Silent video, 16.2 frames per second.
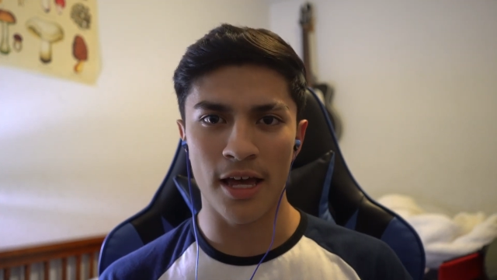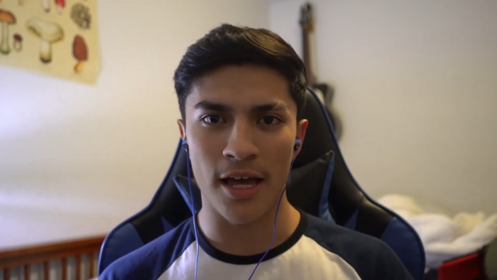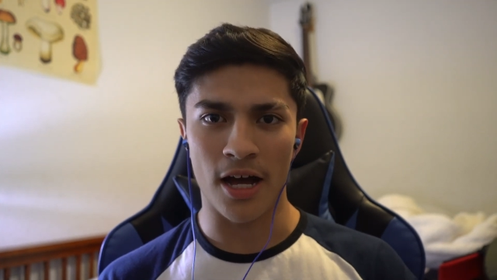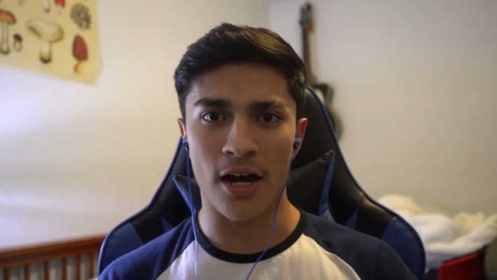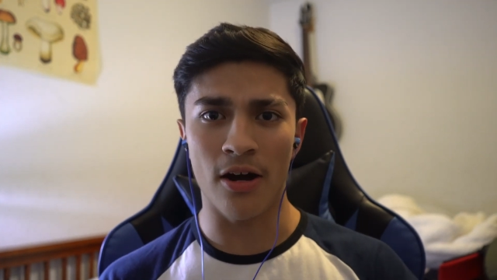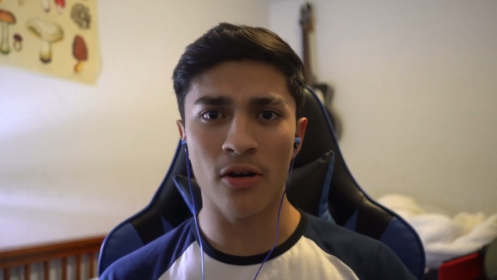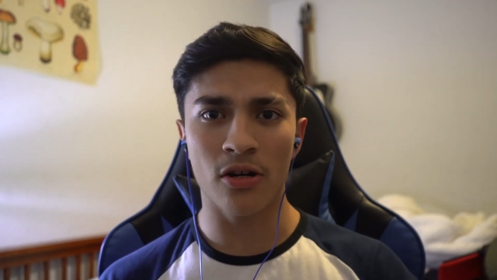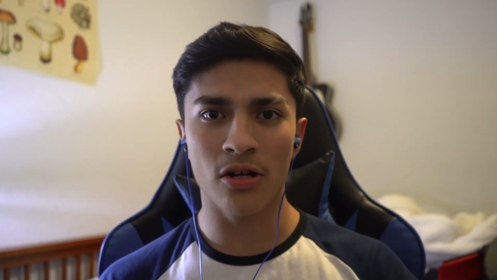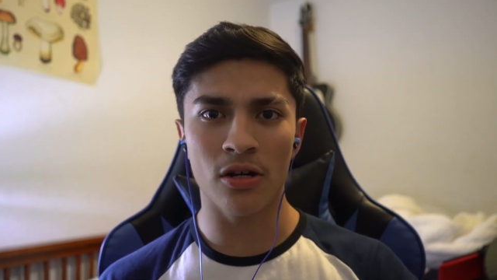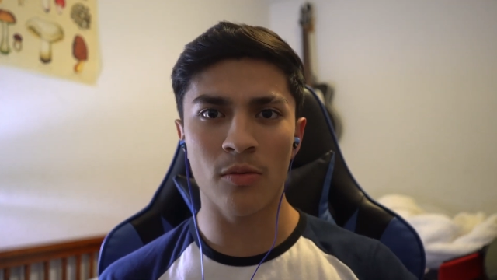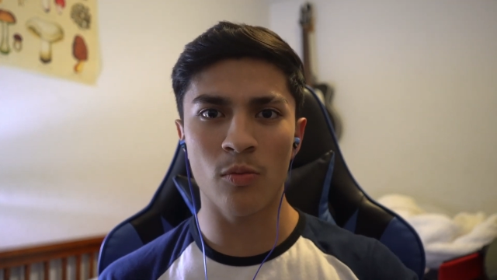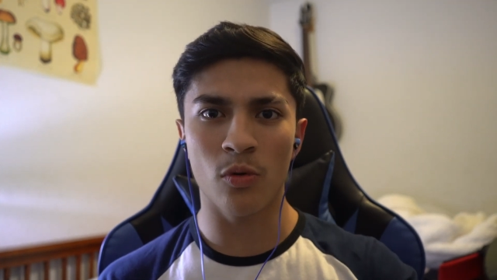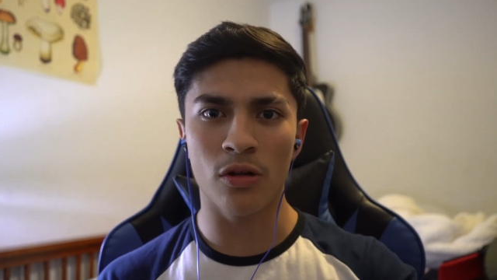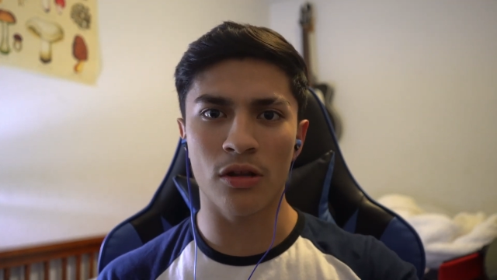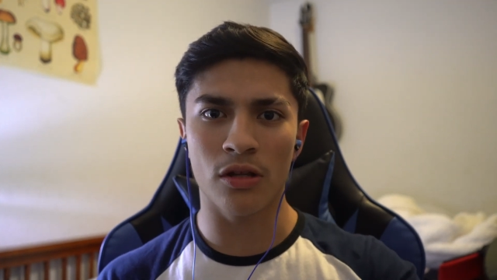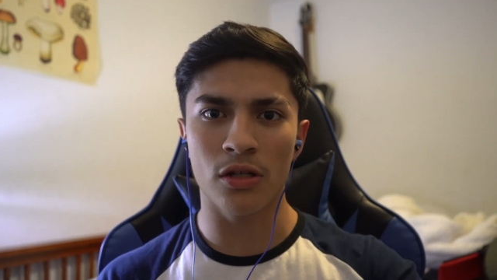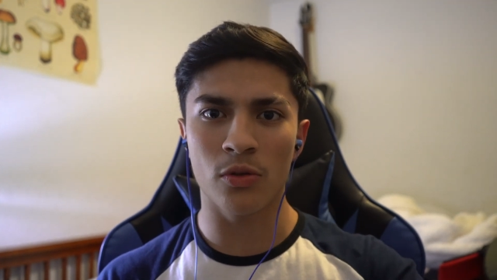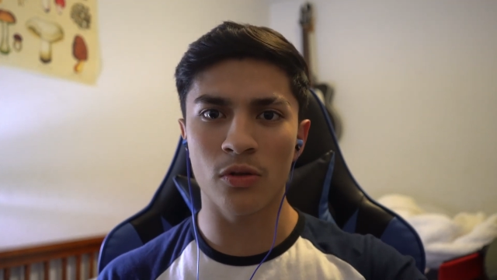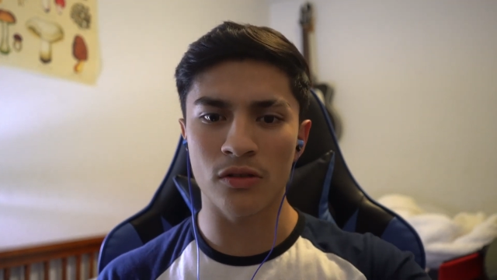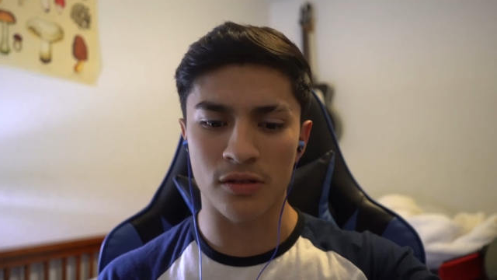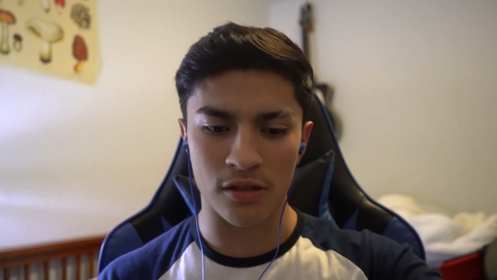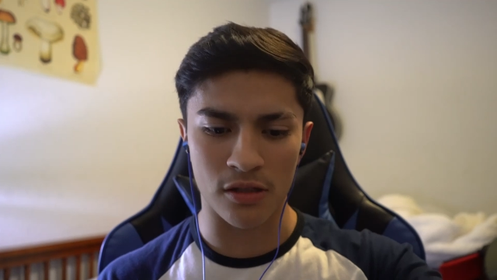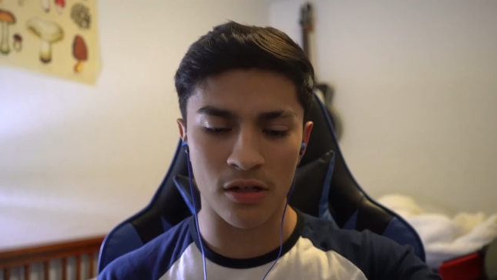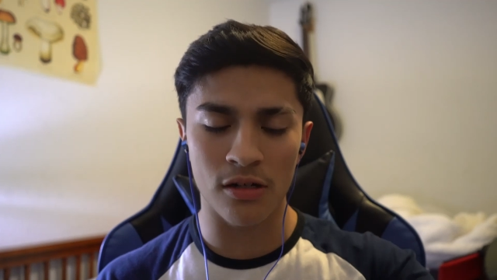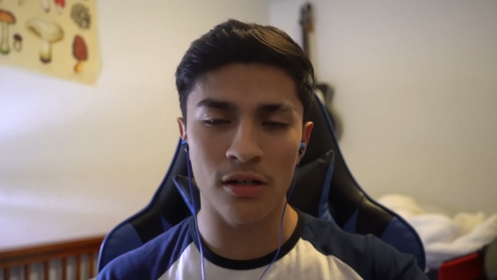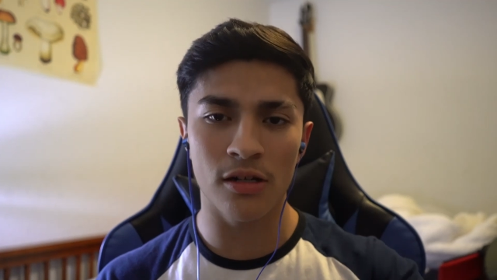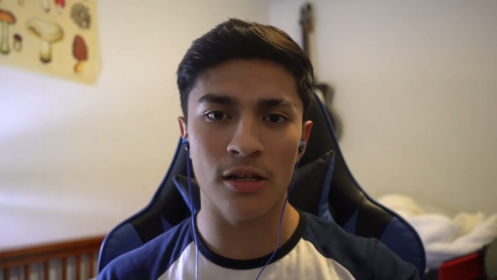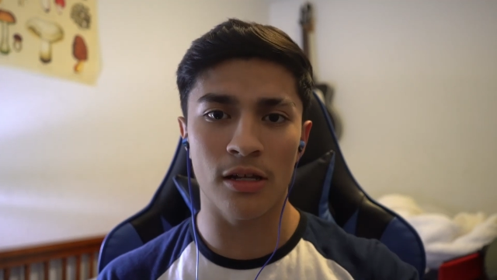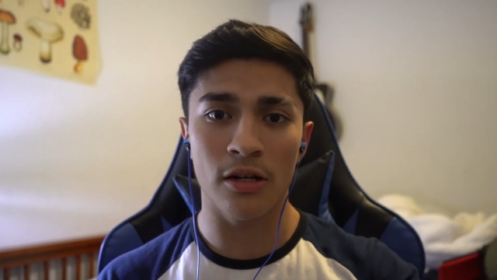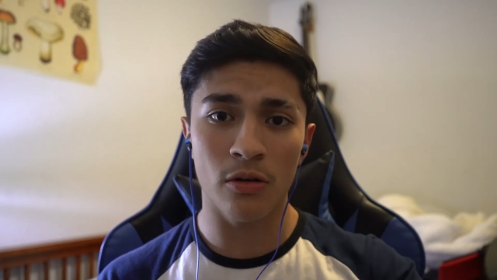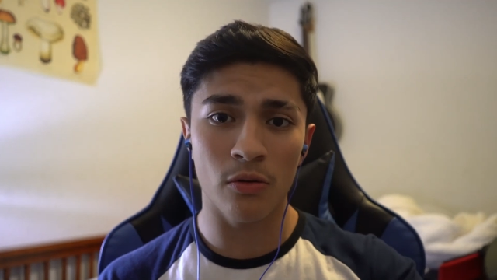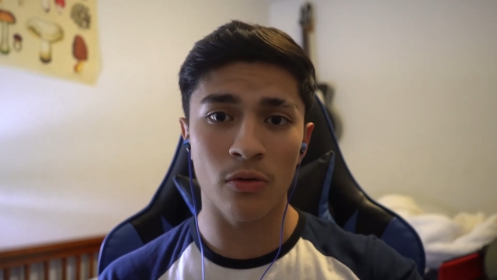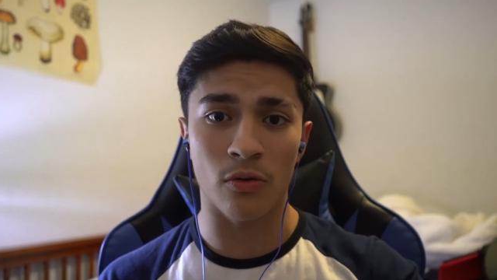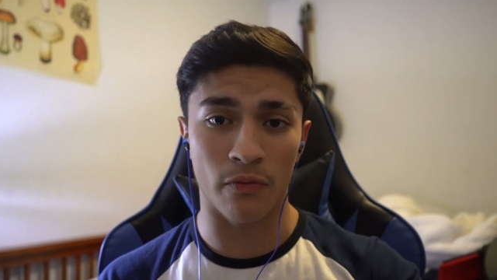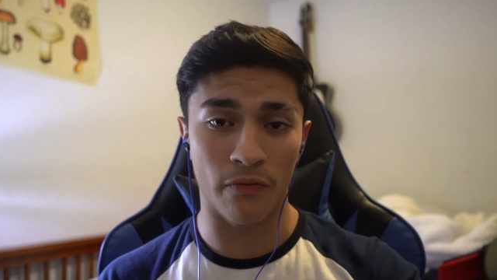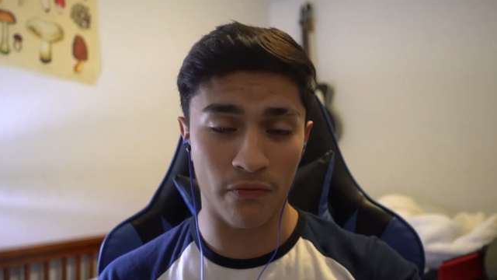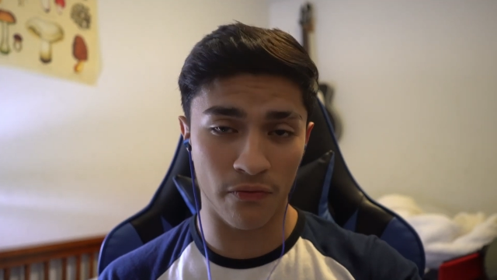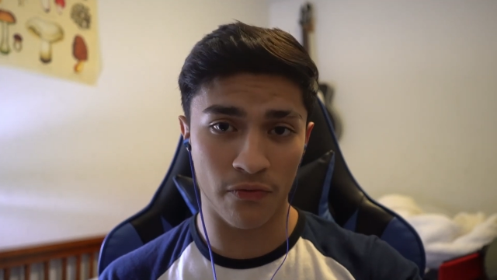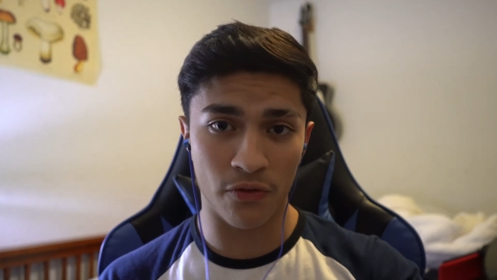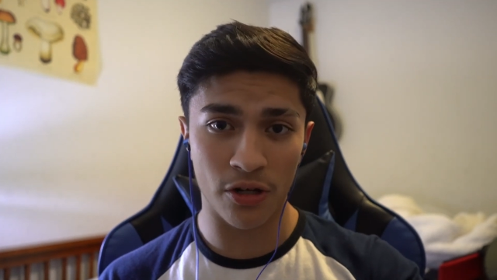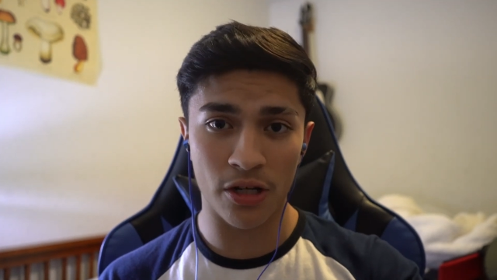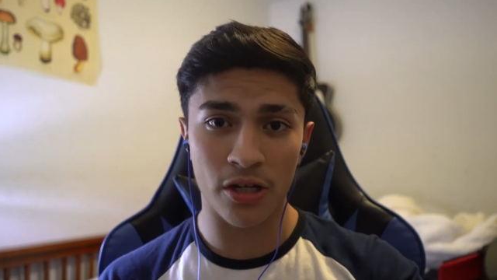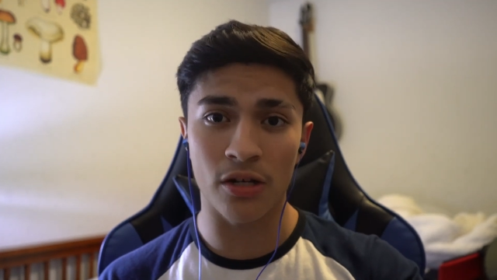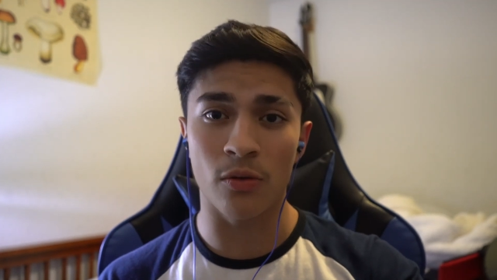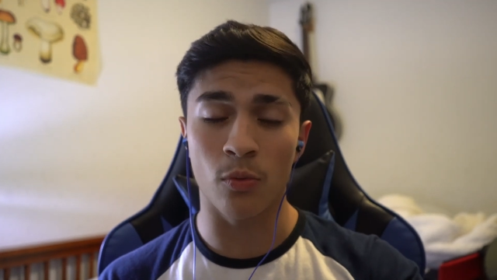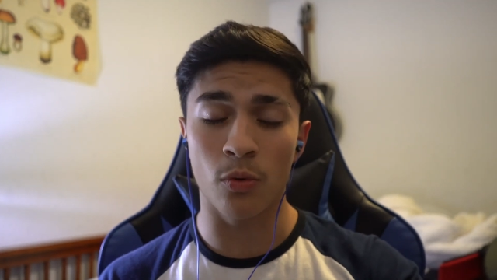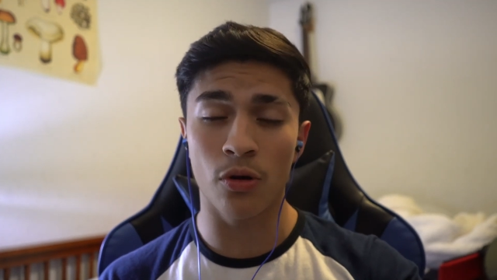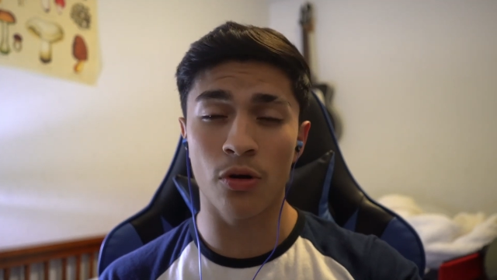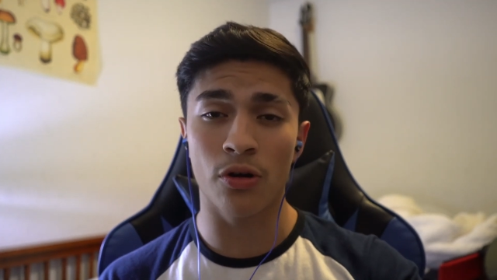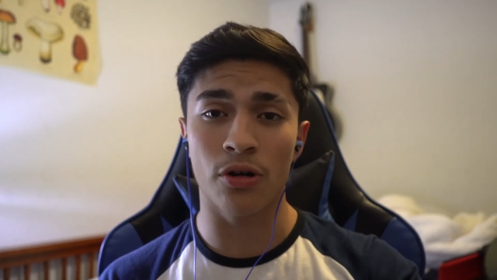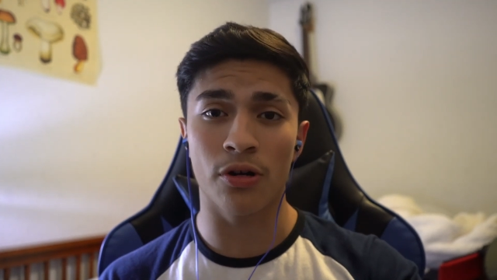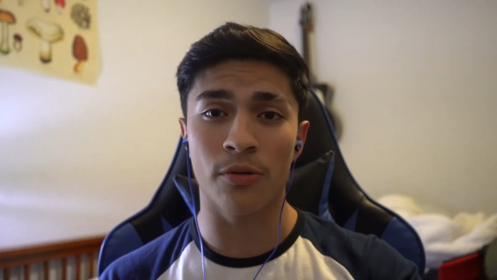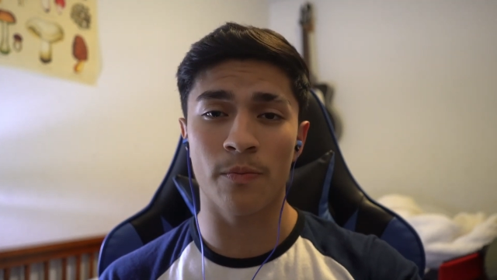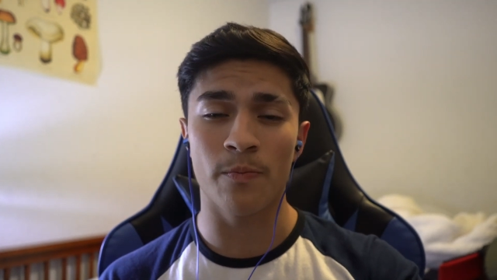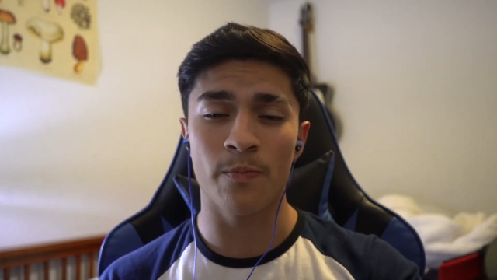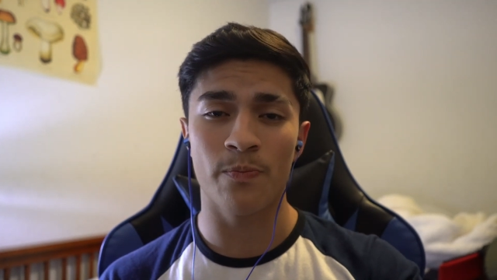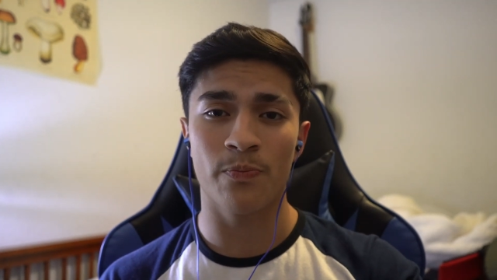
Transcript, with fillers: How come when there was little little freaking war